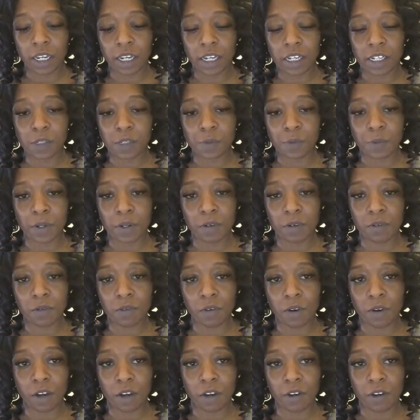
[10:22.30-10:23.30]
has been
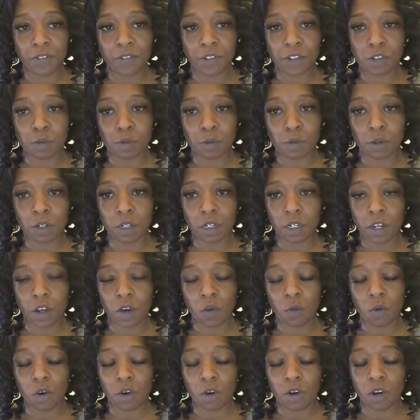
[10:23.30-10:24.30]
rough. This morning I
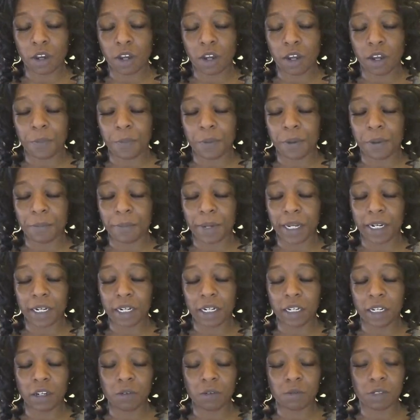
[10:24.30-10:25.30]
woke up and my
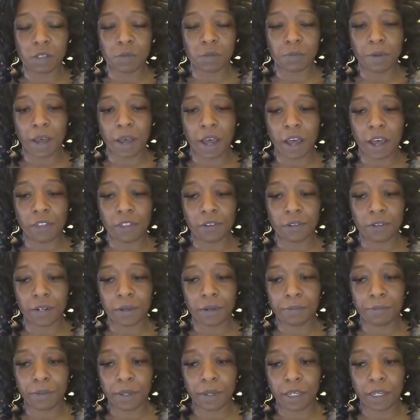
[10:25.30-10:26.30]
knee was
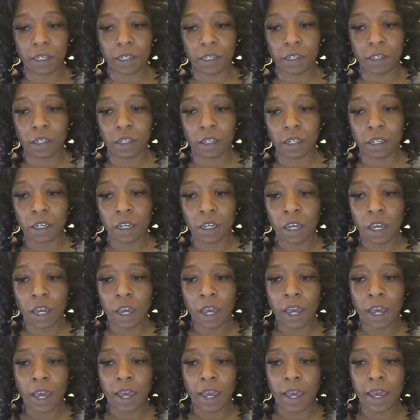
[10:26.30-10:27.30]
bothering me.
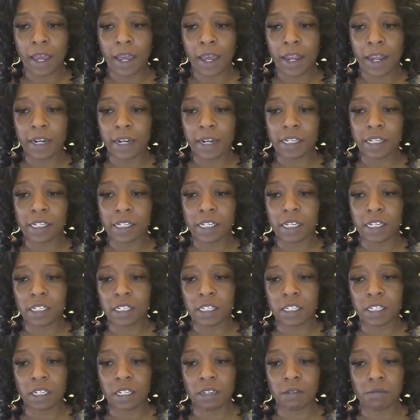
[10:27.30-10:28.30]
And it
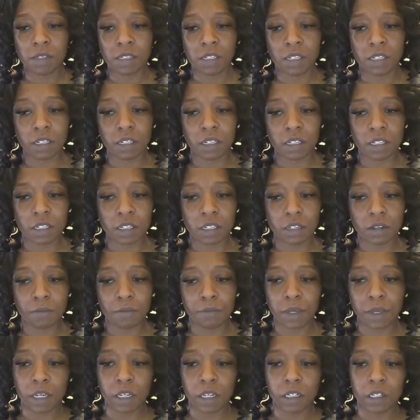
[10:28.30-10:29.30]
seems to
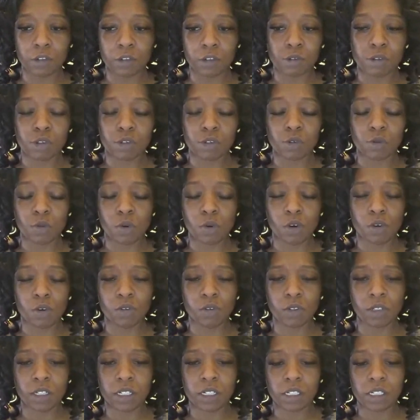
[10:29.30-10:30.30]
be a little
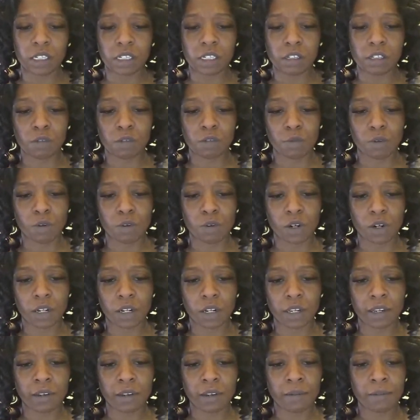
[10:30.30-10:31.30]
swollen this
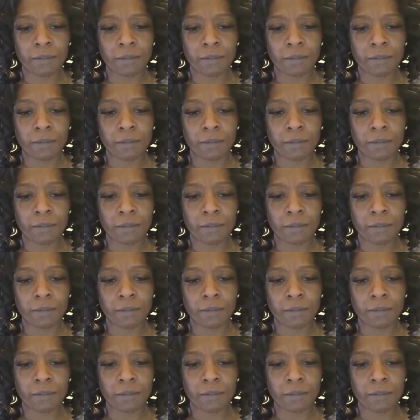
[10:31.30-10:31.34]
morning.